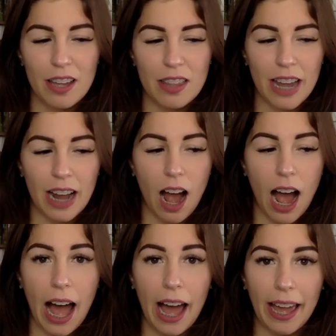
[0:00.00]
that
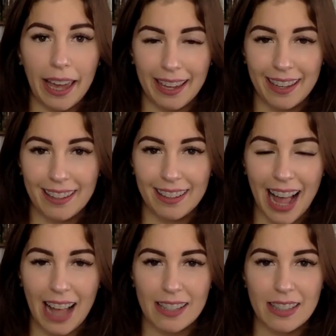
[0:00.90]
I,
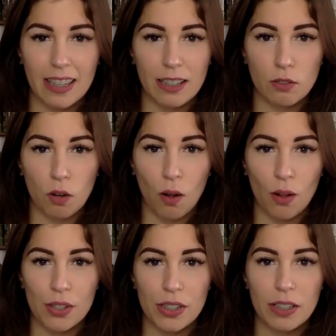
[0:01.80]
as the
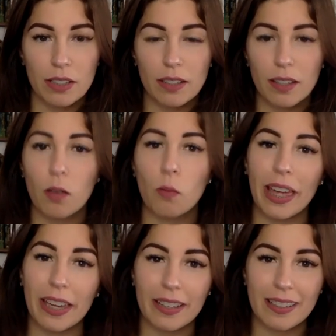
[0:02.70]
adult,
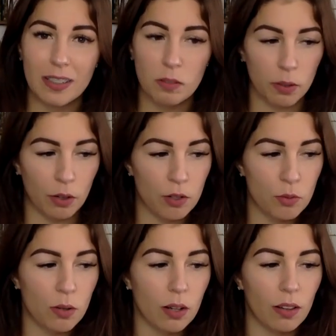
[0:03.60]
awakened
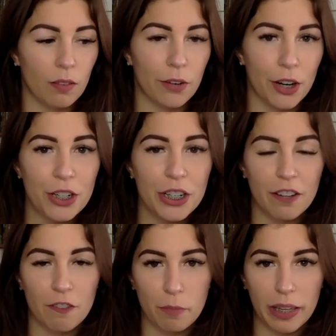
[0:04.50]
spiritual version
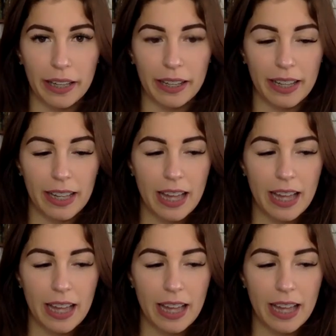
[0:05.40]
of me,